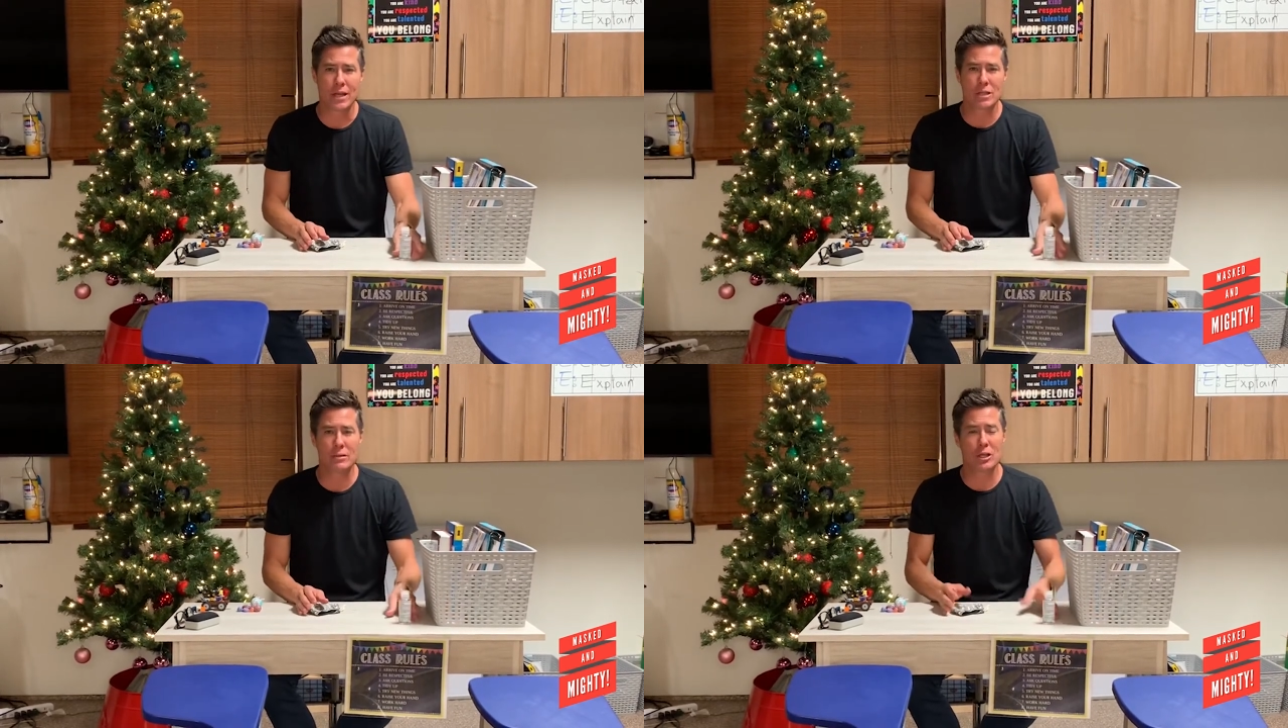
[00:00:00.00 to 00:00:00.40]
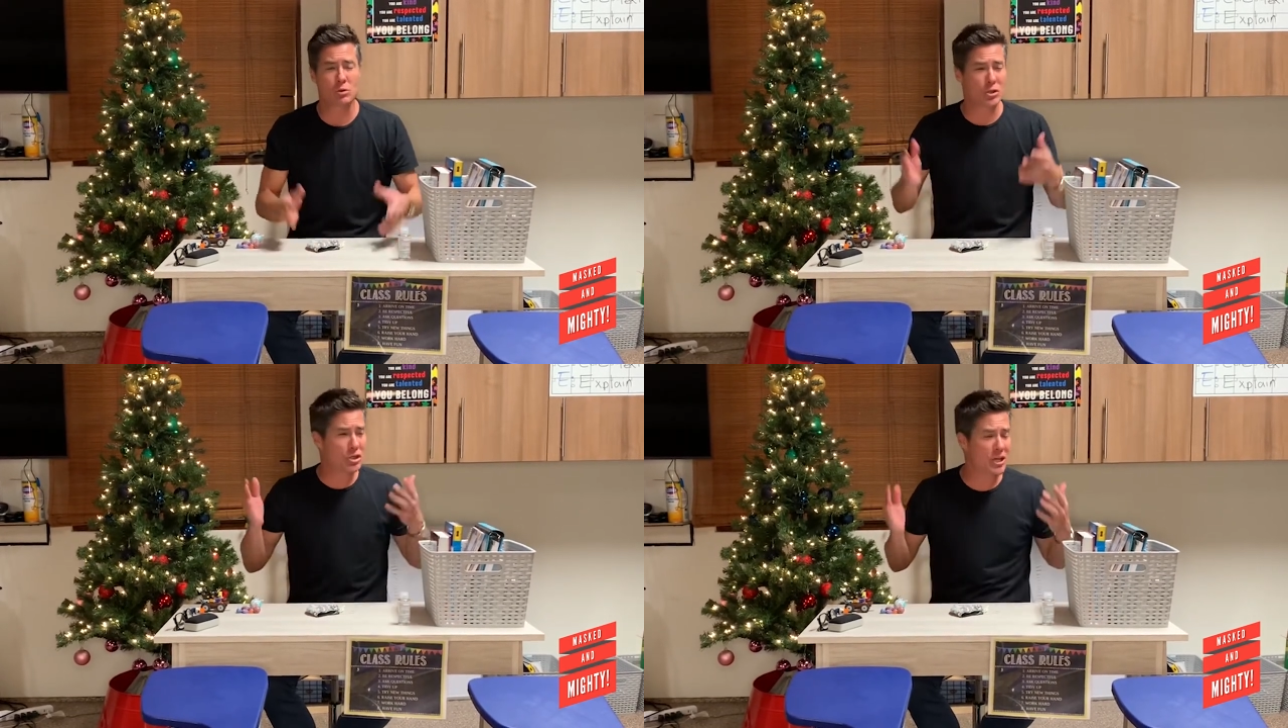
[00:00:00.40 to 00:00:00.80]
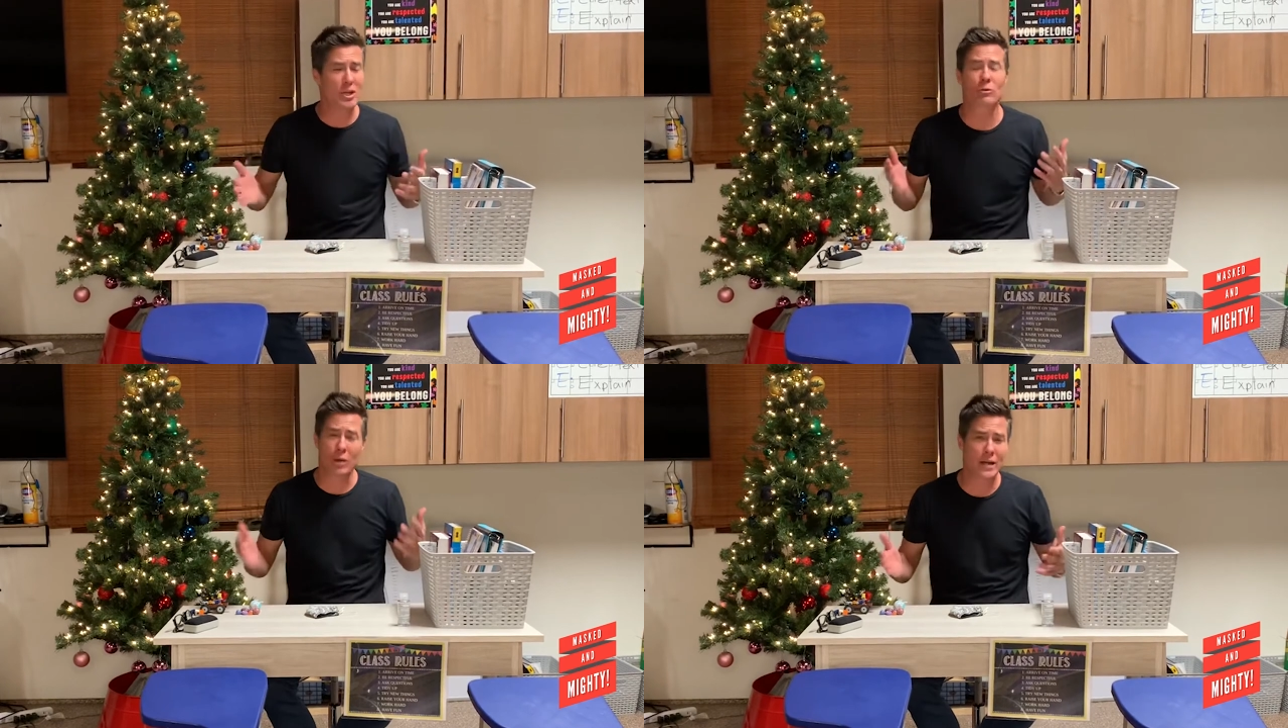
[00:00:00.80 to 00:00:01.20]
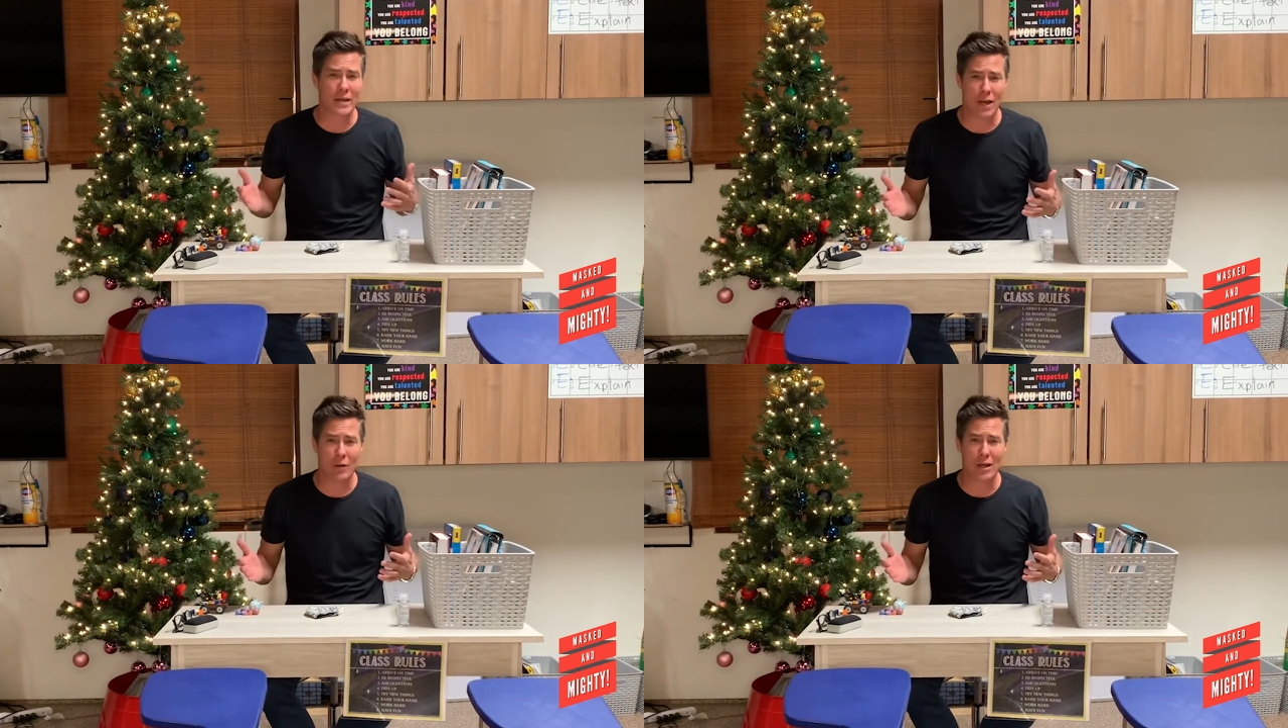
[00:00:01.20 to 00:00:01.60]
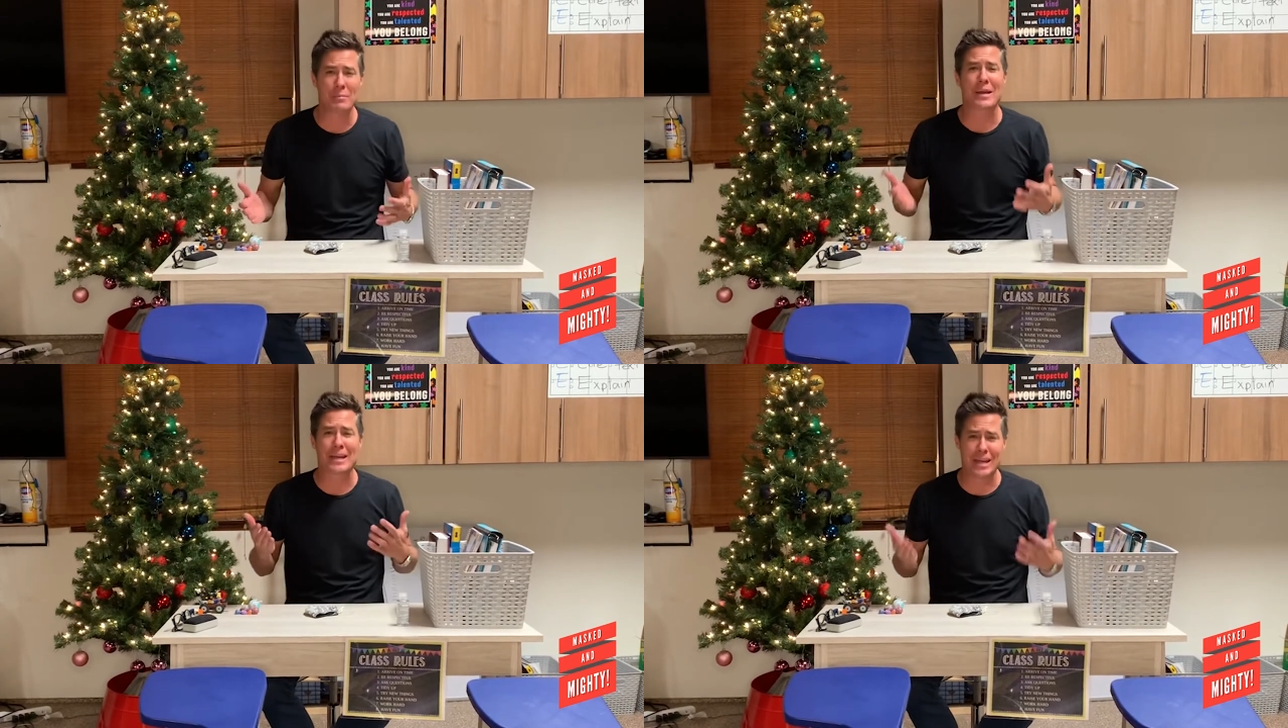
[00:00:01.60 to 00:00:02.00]
is because we're sitting right now in
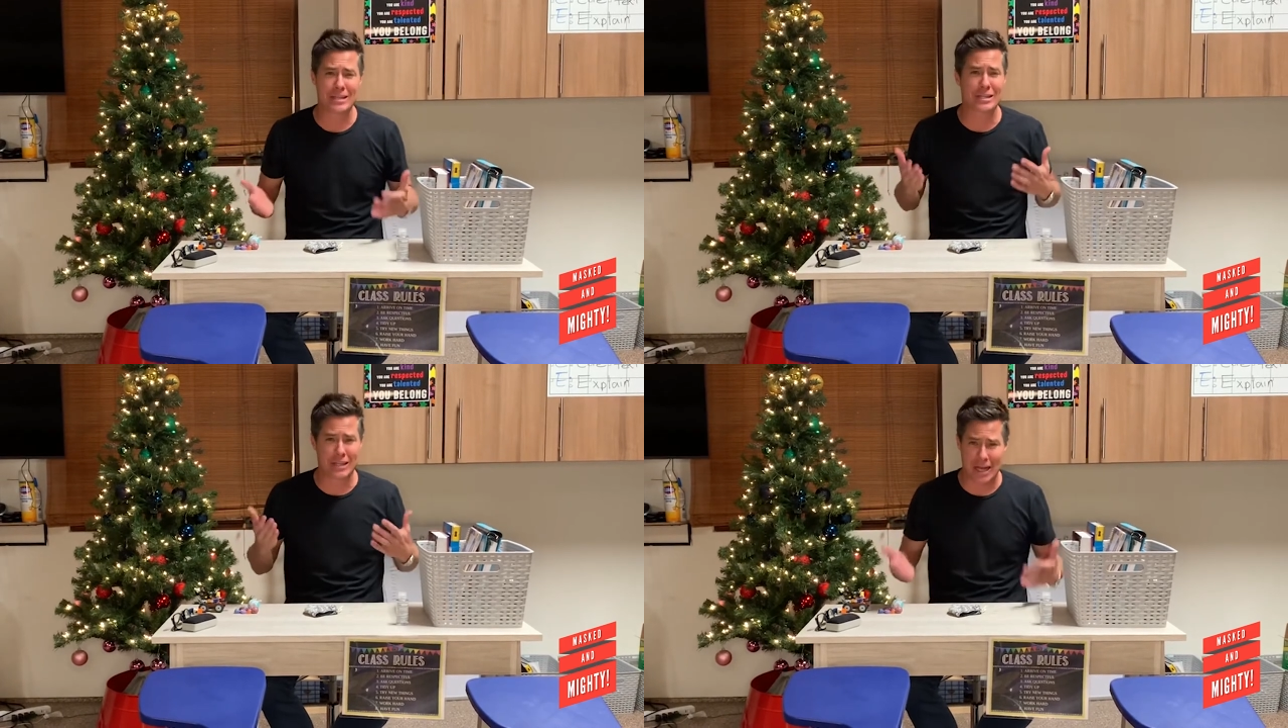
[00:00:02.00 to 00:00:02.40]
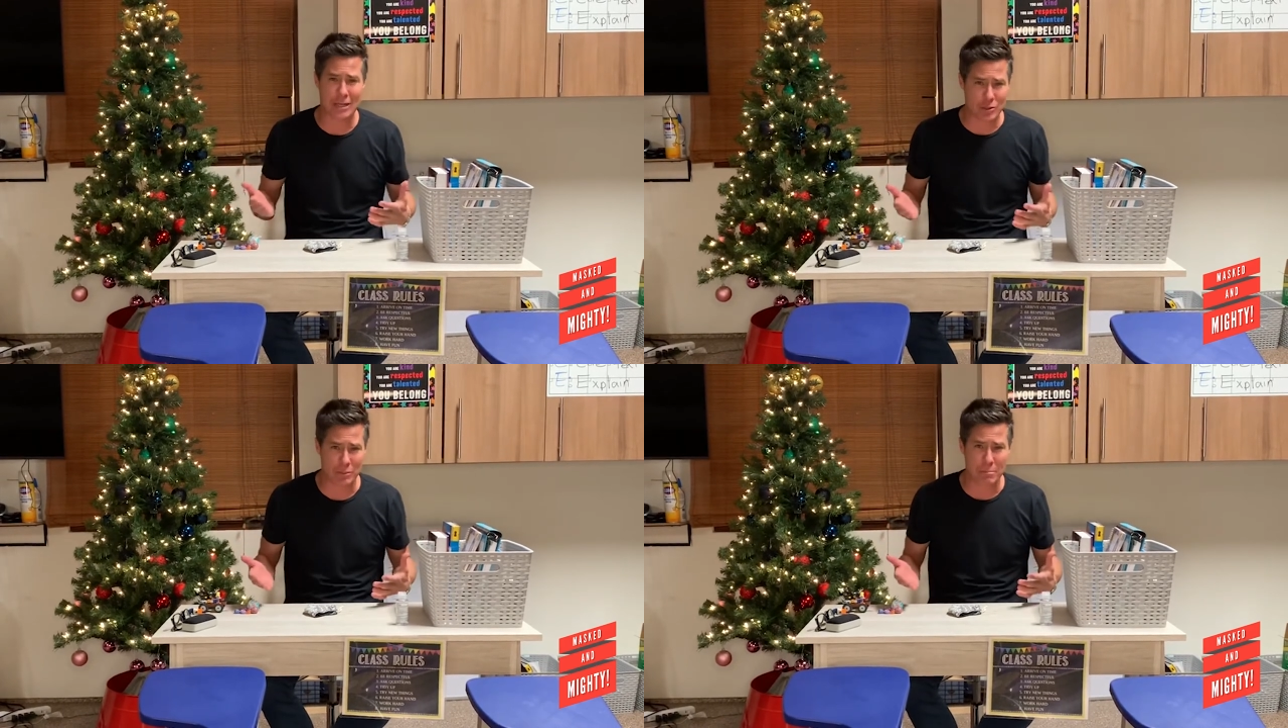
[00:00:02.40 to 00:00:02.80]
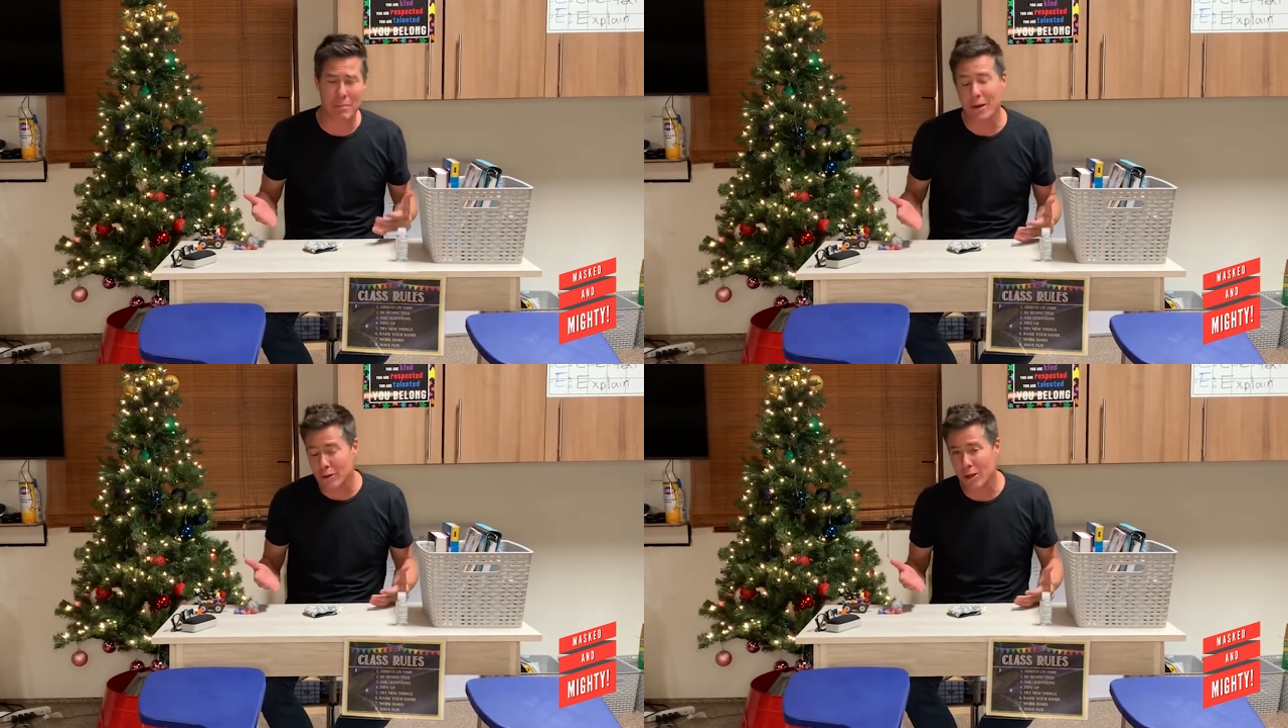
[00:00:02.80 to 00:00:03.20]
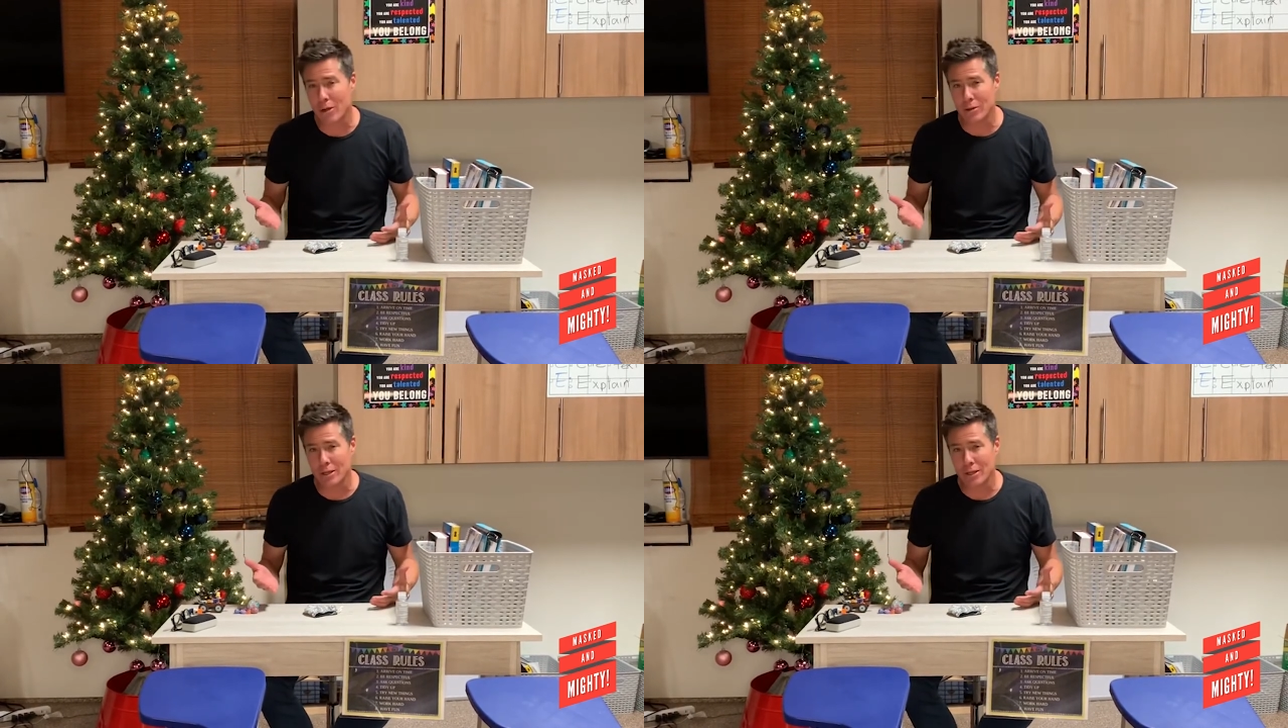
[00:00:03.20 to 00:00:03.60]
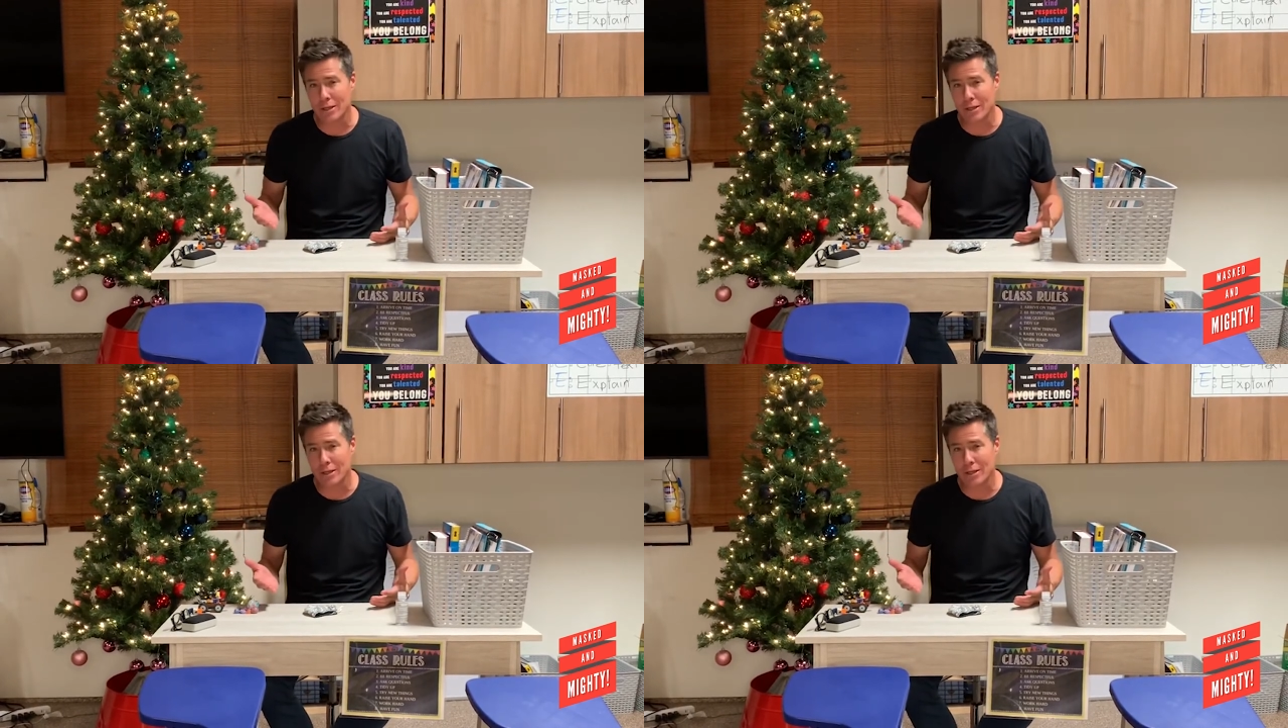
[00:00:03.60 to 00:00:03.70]
my kids' classroom, better known